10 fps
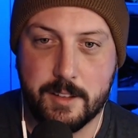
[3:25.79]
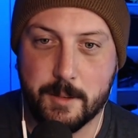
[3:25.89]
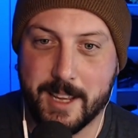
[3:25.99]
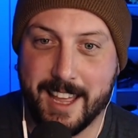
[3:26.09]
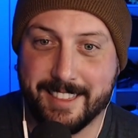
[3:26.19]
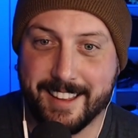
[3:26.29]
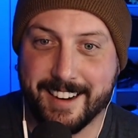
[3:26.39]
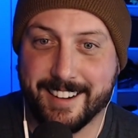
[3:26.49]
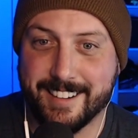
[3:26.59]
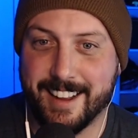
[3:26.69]
so we get
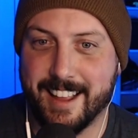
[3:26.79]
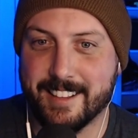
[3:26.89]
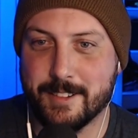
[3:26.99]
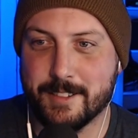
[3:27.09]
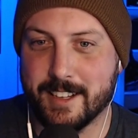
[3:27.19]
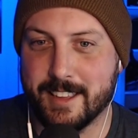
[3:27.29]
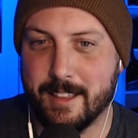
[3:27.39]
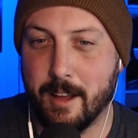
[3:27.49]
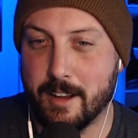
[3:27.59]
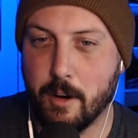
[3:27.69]
there, and so it's
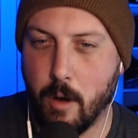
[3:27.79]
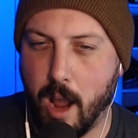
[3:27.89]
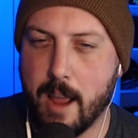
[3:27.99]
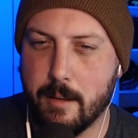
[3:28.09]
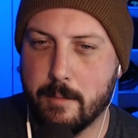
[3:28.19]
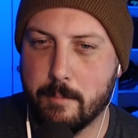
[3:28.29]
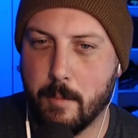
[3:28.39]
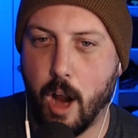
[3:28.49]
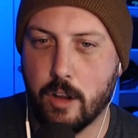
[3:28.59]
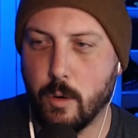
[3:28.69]
like you know I
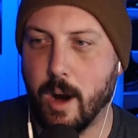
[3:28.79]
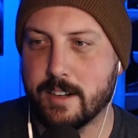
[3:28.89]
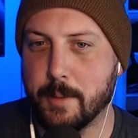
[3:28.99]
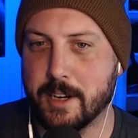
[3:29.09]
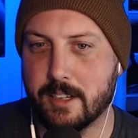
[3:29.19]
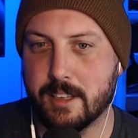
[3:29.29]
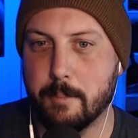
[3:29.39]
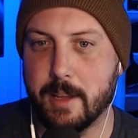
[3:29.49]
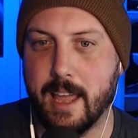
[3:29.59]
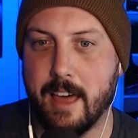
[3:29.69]
so our Special
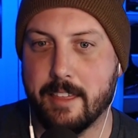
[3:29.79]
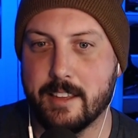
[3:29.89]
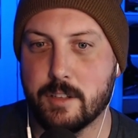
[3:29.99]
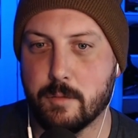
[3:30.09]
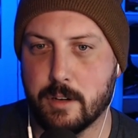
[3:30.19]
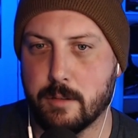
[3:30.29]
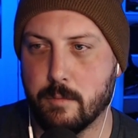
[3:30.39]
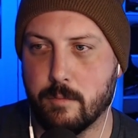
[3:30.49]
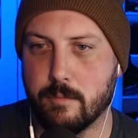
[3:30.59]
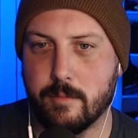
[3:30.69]
Olympic athletes
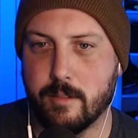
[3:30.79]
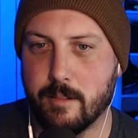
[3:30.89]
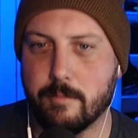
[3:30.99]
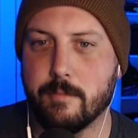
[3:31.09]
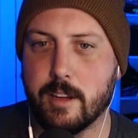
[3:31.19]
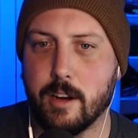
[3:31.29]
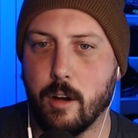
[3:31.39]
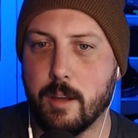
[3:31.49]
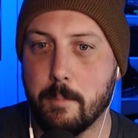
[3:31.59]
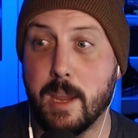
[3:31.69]
were
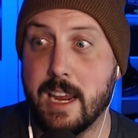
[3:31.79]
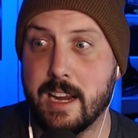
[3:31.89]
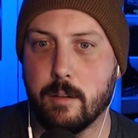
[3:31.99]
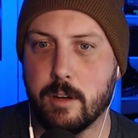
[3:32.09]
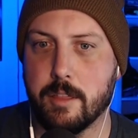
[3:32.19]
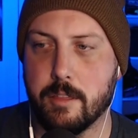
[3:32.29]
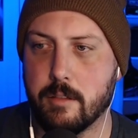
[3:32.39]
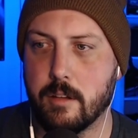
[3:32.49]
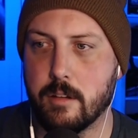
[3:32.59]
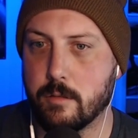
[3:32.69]
you know competing
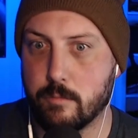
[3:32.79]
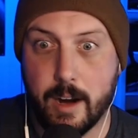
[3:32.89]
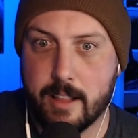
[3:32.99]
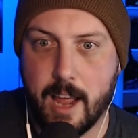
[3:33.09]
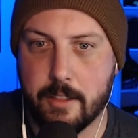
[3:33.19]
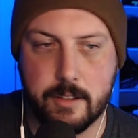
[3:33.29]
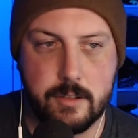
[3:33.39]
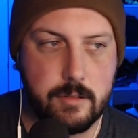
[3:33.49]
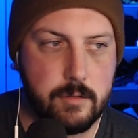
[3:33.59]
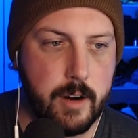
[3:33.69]
with regular
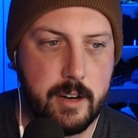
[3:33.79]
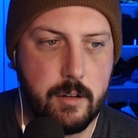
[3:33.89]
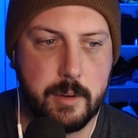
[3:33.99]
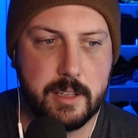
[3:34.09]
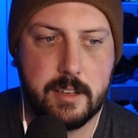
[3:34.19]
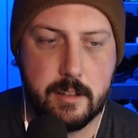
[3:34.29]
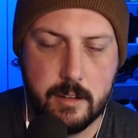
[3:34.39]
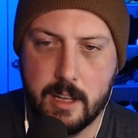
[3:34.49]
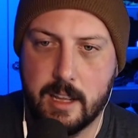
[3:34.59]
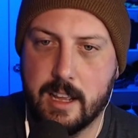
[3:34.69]
athletes, right? No big
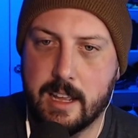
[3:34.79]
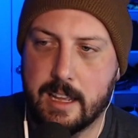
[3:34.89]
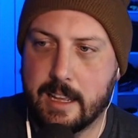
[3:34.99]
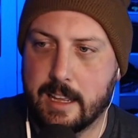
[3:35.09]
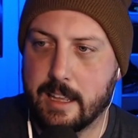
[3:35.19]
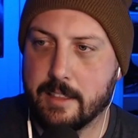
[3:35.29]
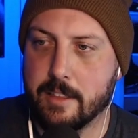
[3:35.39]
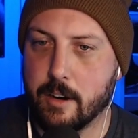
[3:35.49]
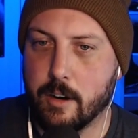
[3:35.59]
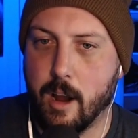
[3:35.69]
deal.
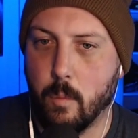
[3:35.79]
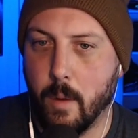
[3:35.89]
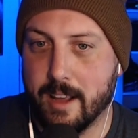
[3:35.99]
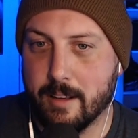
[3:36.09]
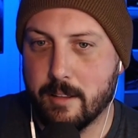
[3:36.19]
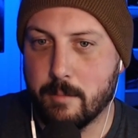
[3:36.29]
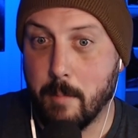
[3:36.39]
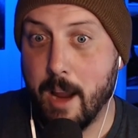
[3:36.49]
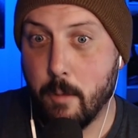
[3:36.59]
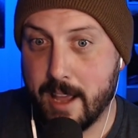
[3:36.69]
Their uh, weight,
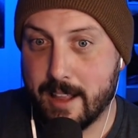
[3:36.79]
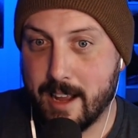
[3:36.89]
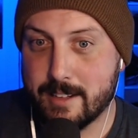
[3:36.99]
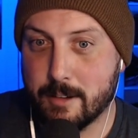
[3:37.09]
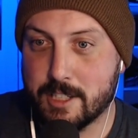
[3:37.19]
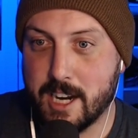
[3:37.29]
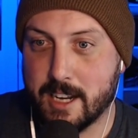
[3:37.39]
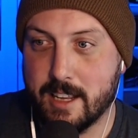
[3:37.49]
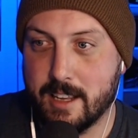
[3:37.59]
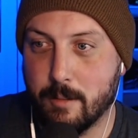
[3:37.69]
my weight class, I was
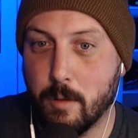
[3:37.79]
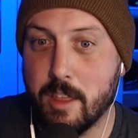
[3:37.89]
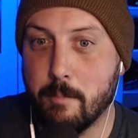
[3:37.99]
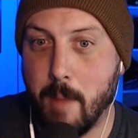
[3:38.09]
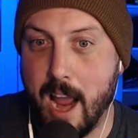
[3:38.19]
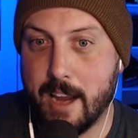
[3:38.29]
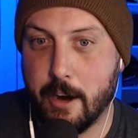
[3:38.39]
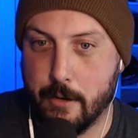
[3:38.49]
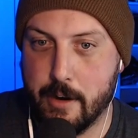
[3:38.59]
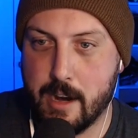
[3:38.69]
checking with my
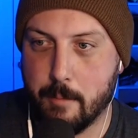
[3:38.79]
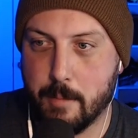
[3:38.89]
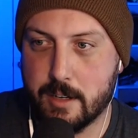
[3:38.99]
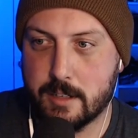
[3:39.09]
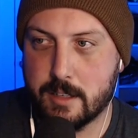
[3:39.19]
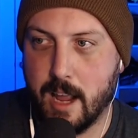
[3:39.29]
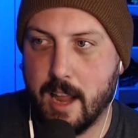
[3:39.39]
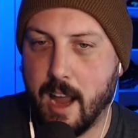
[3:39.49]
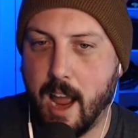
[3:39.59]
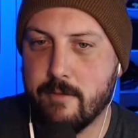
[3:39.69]
current numbers, and